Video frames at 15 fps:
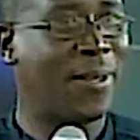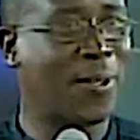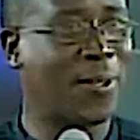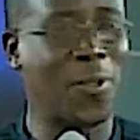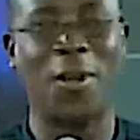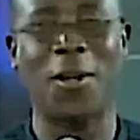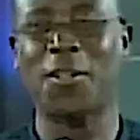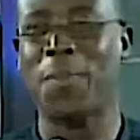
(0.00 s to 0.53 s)

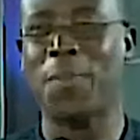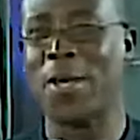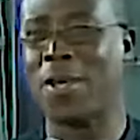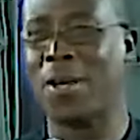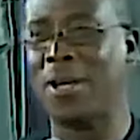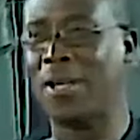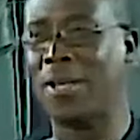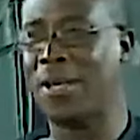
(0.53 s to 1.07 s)
So just
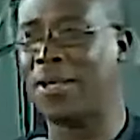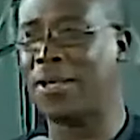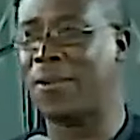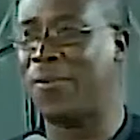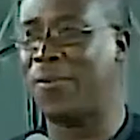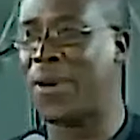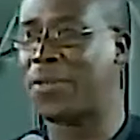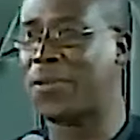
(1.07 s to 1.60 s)
mentioning this
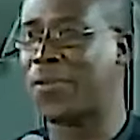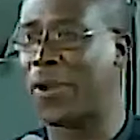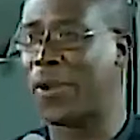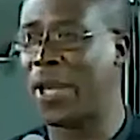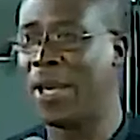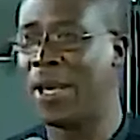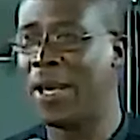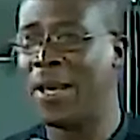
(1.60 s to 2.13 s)
in verse
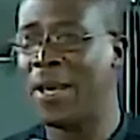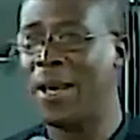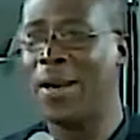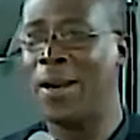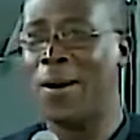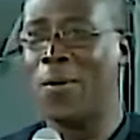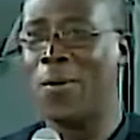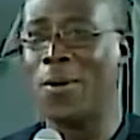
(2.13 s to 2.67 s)
3
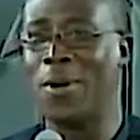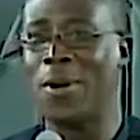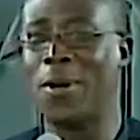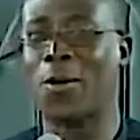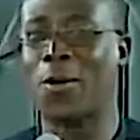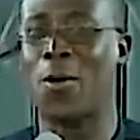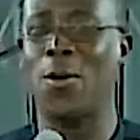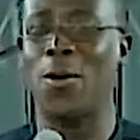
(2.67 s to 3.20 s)
will
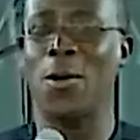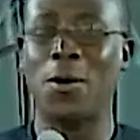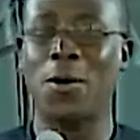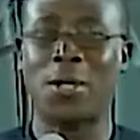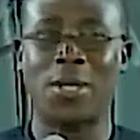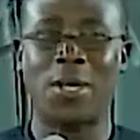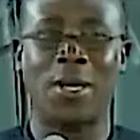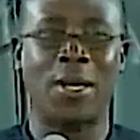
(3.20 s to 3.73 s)
not
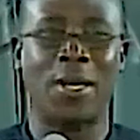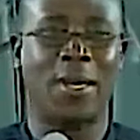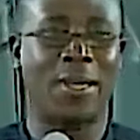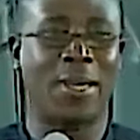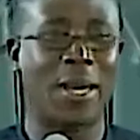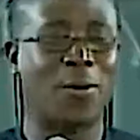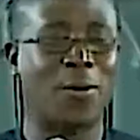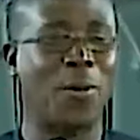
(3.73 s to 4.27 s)
connote
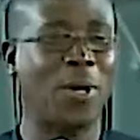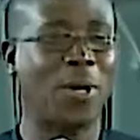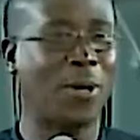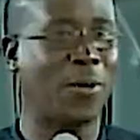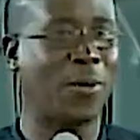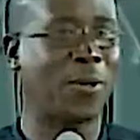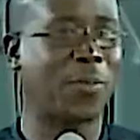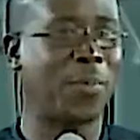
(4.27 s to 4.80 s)
that what
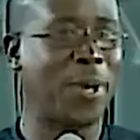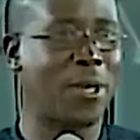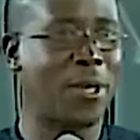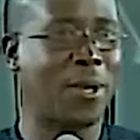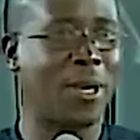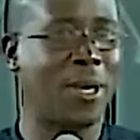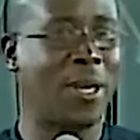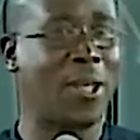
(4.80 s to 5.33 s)
he was
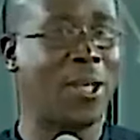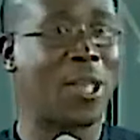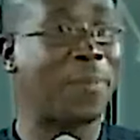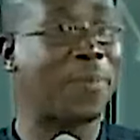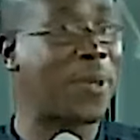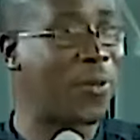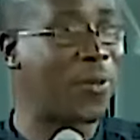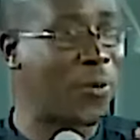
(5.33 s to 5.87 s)
mentioning in
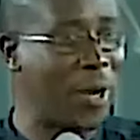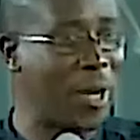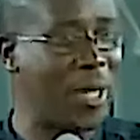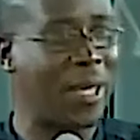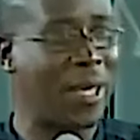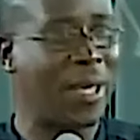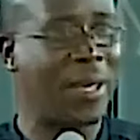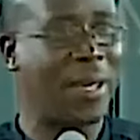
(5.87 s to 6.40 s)
chapter
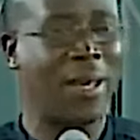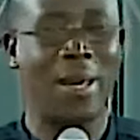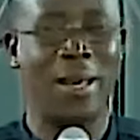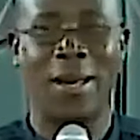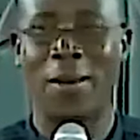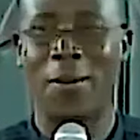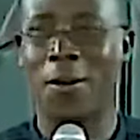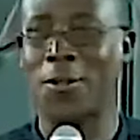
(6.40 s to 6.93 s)
3
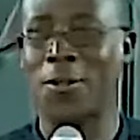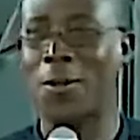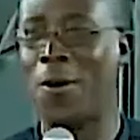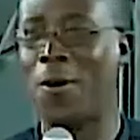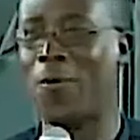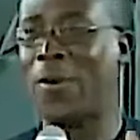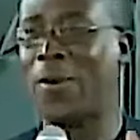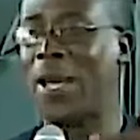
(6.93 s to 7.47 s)
was
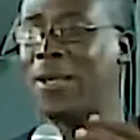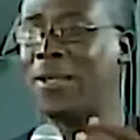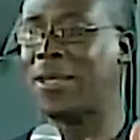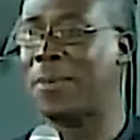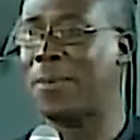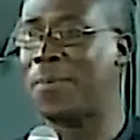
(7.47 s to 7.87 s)
of less